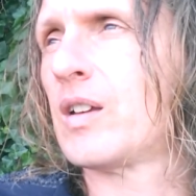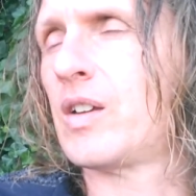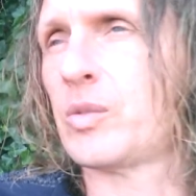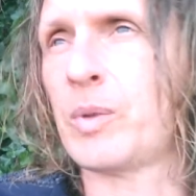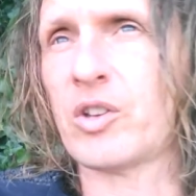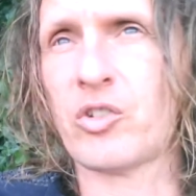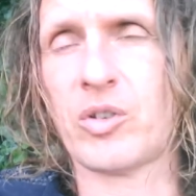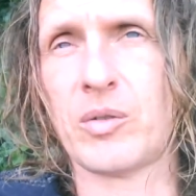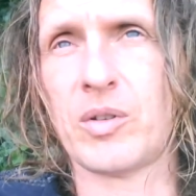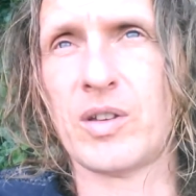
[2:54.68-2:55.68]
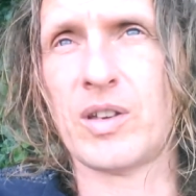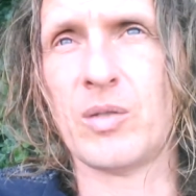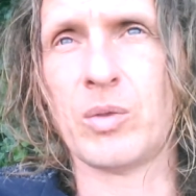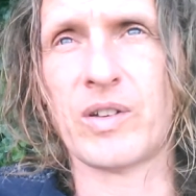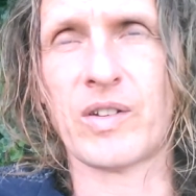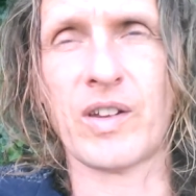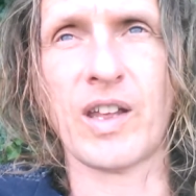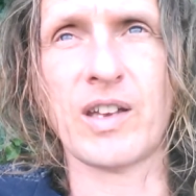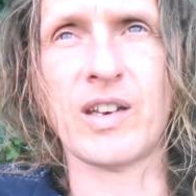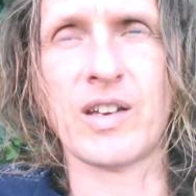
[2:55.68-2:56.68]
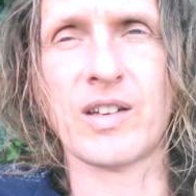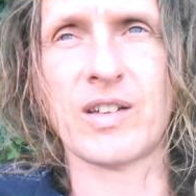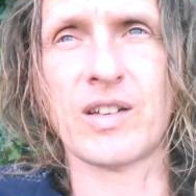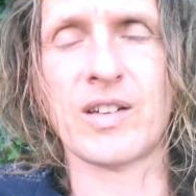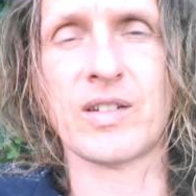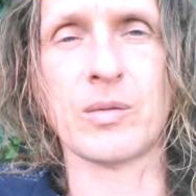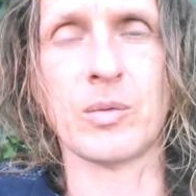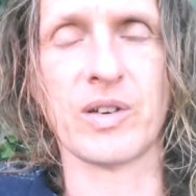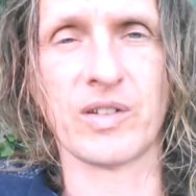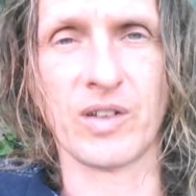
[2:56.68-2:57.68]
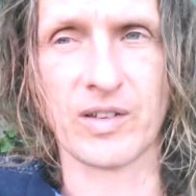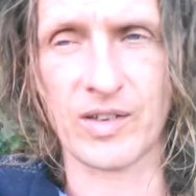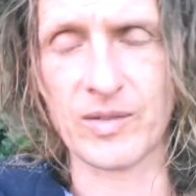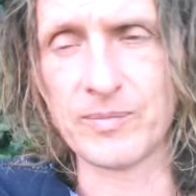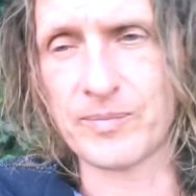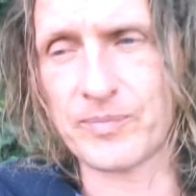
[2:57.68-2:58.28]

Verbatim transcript: as much in what is said as in what is not said,